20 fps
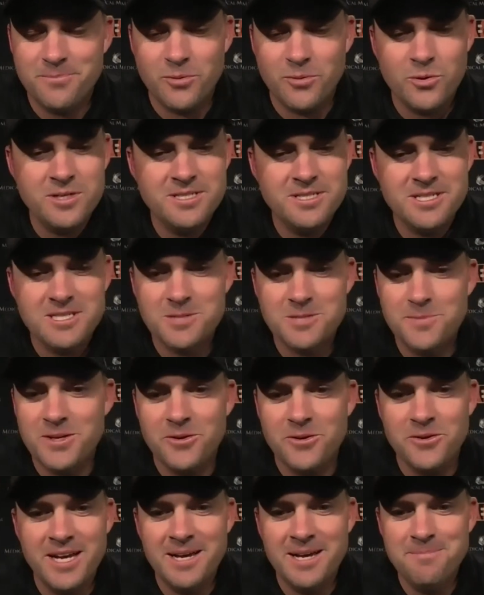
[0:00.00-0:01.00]
Poise is a
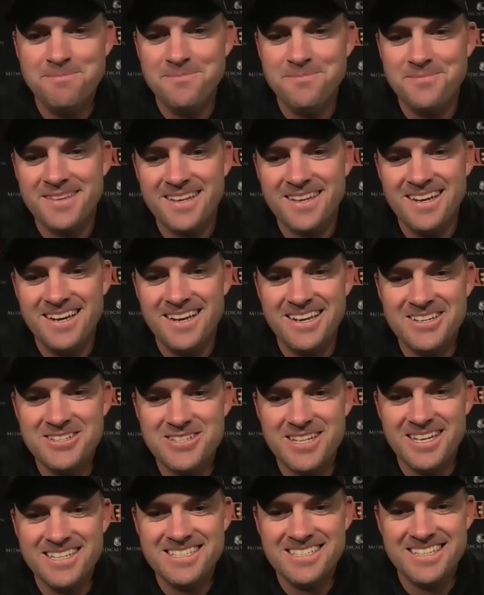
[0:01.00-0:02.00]
middle name. I
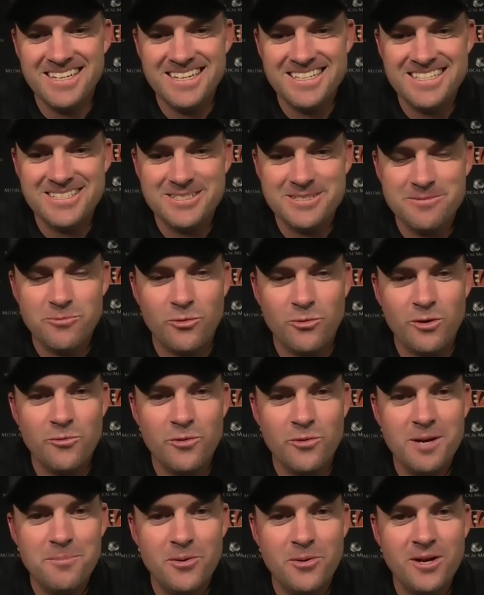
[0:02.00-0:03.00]
guess that's
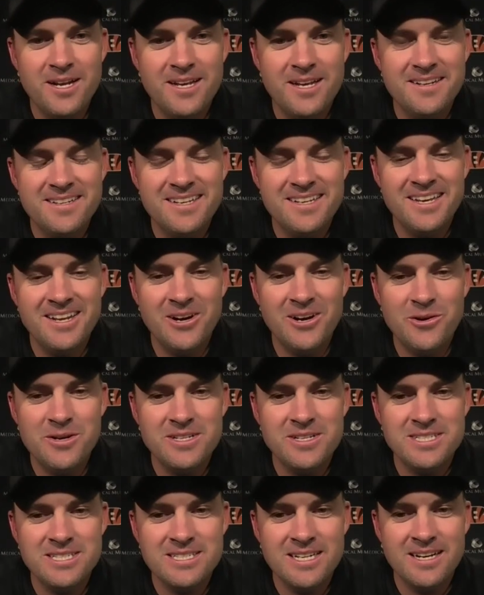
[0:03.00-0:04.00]
one way to put it. You know,
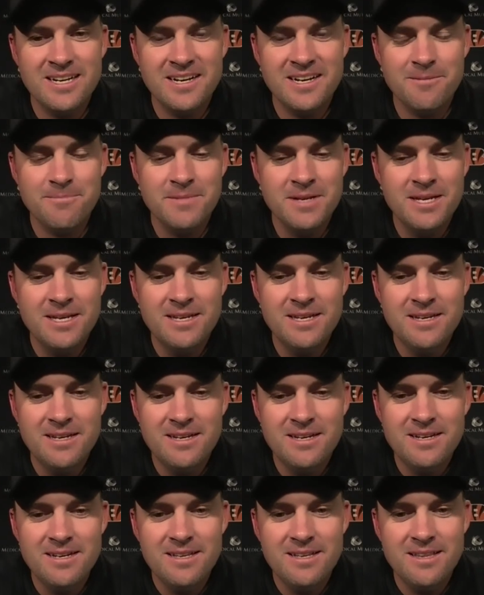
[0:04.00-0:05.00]
it's not
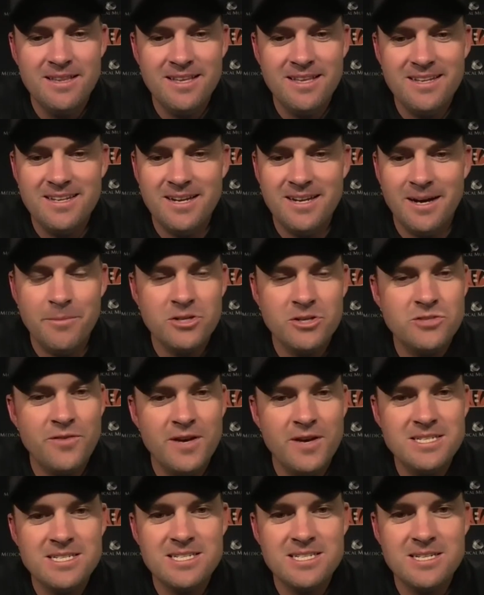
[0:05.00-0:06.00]
much
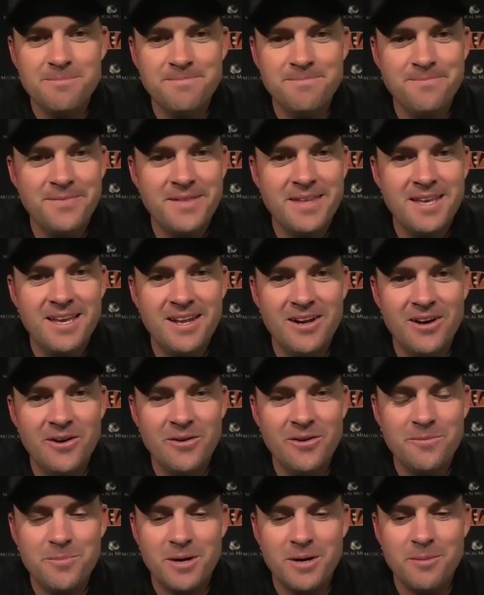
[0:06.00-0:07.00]
phases him. You
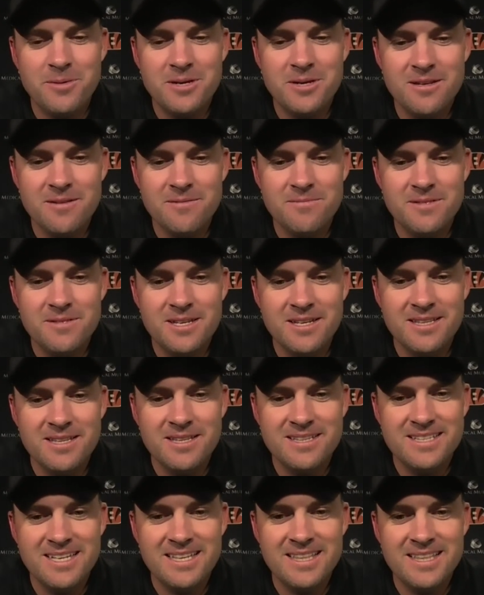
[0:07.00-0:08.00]
know, probably
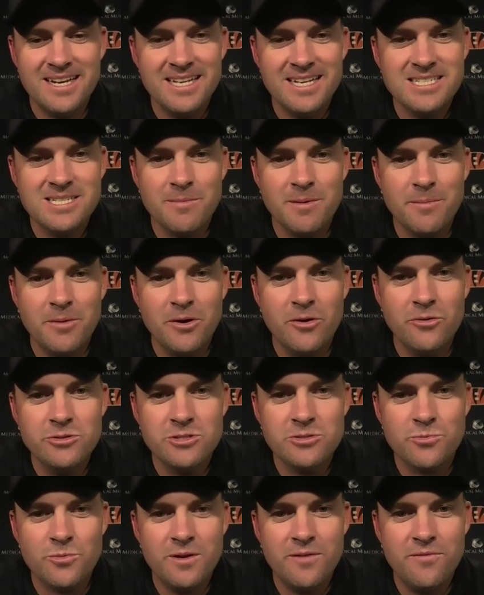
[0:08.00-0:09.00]
the thing that gets him the
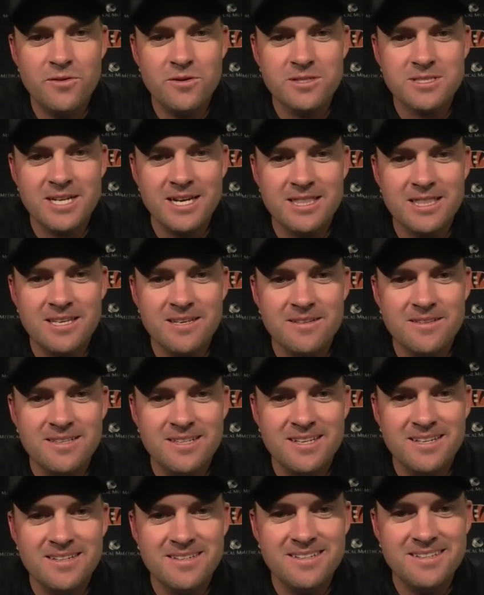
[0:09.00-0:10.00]
most is when he feels like
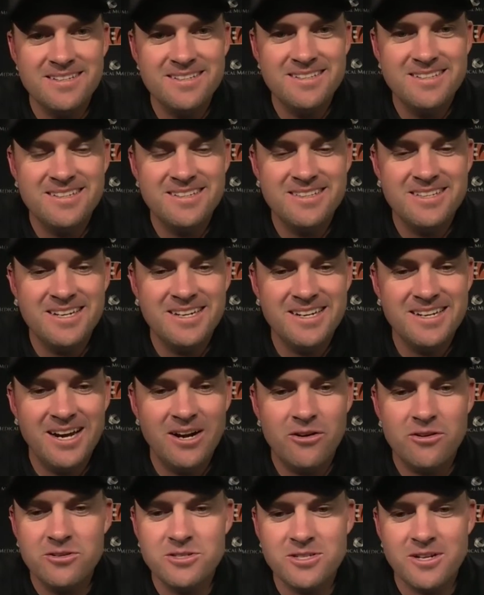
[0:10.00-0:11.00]
the
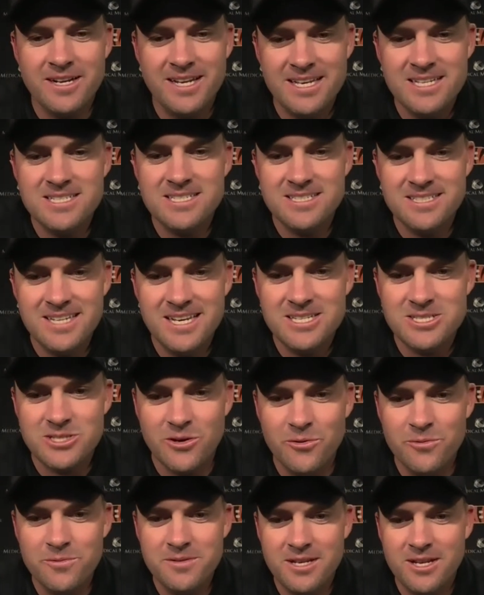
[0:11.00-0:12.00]
error is on his
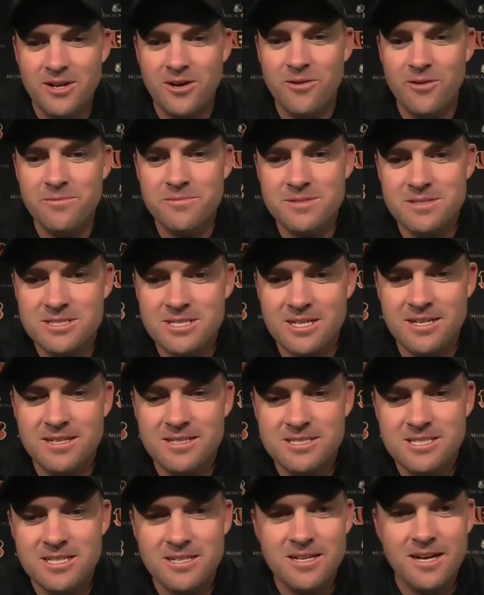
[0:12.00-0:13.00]
own, you know,
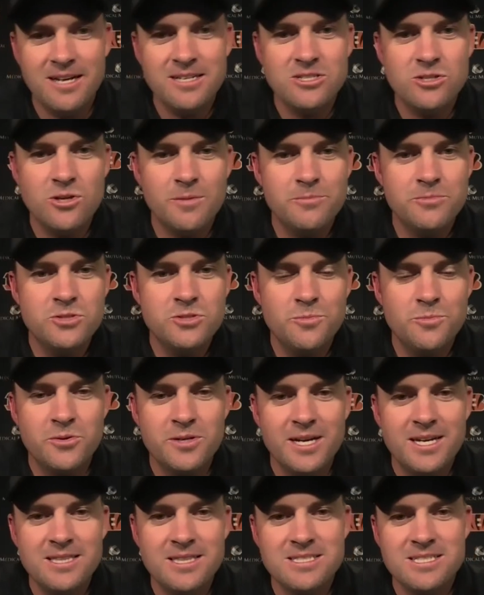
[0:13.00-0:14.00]
to not
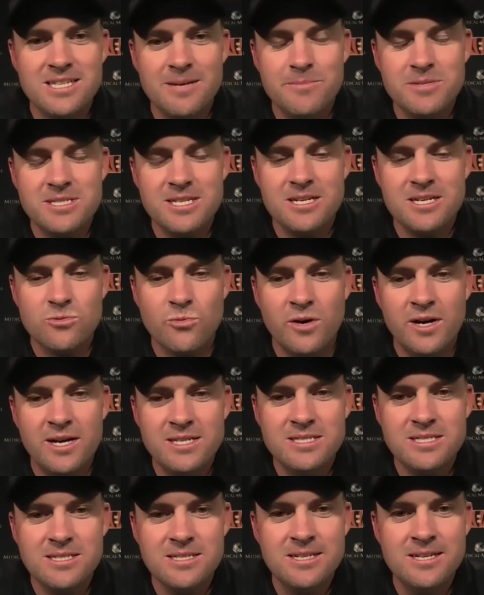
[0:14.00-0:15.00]
duplicate the same mistake
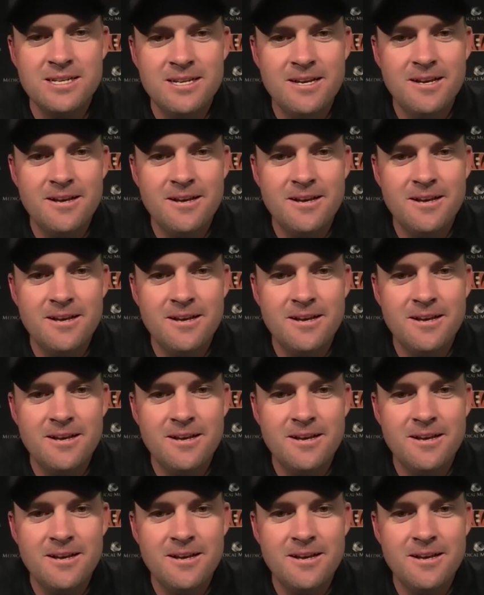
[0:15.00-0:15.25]
twice.